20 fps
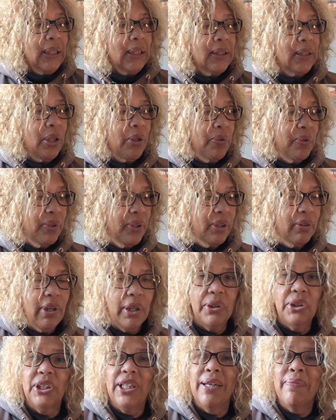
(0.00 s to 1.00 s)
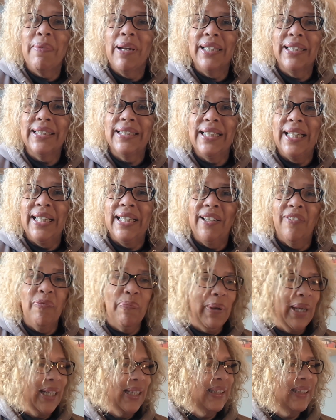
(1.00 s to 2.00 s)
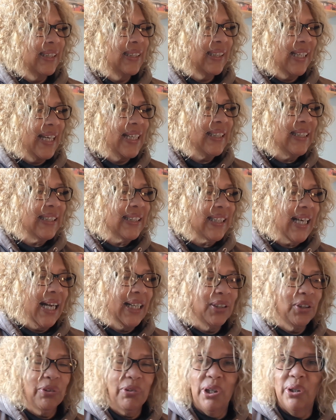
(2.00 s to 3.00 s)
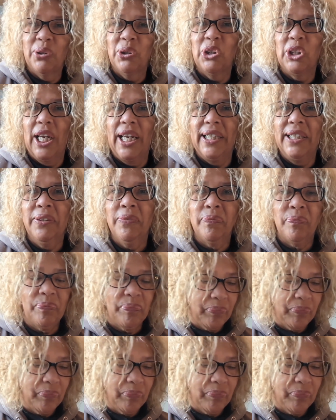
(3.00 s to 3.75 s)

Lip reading: So the crochet magazine I've picked is Inside Crochet.